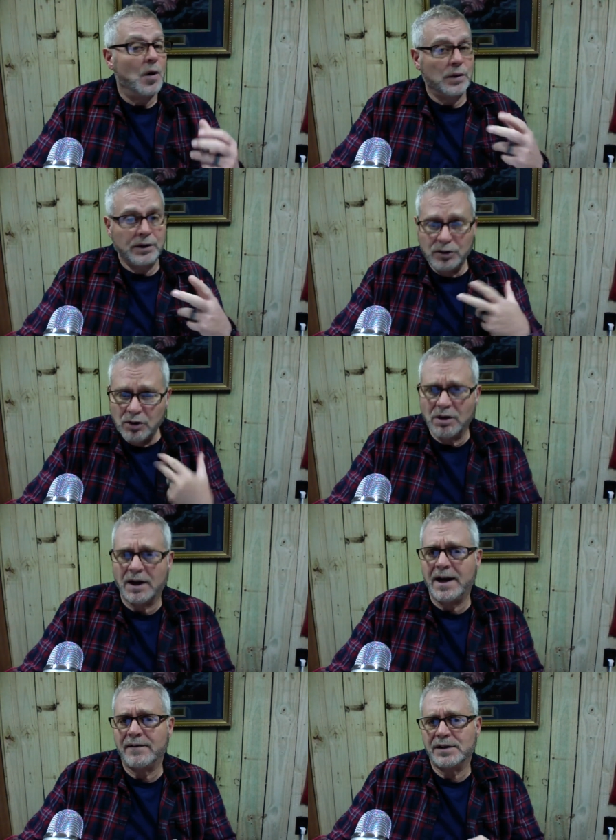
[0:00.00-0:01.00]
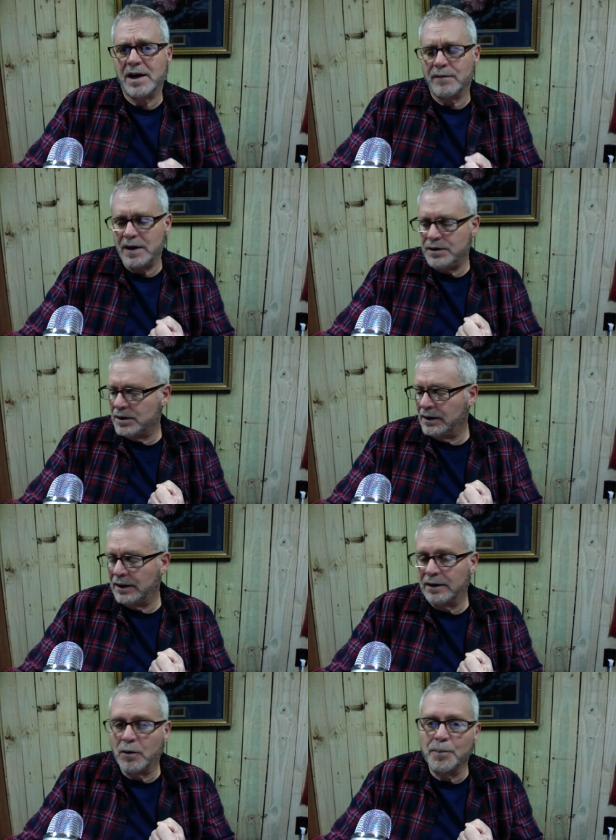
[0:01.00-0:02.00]
We do not have salvation
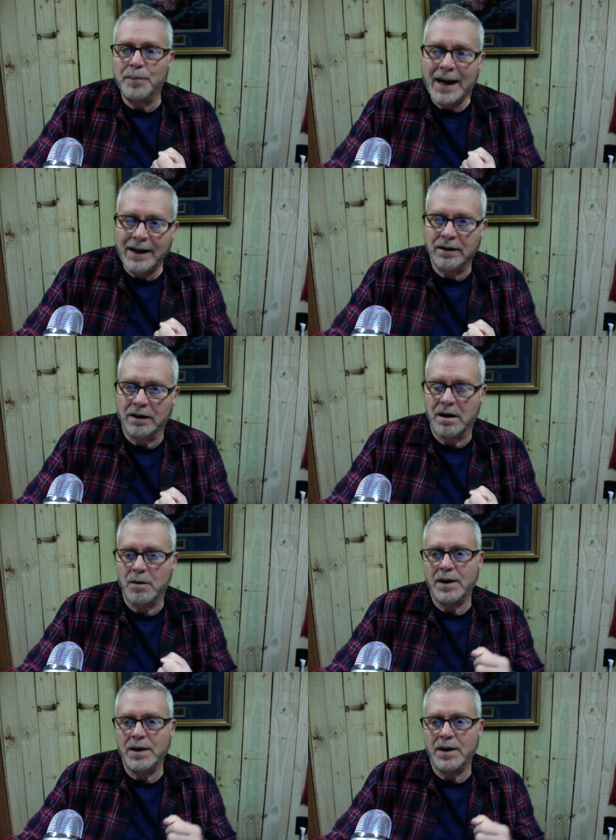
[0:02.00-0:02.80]
in obeying the law.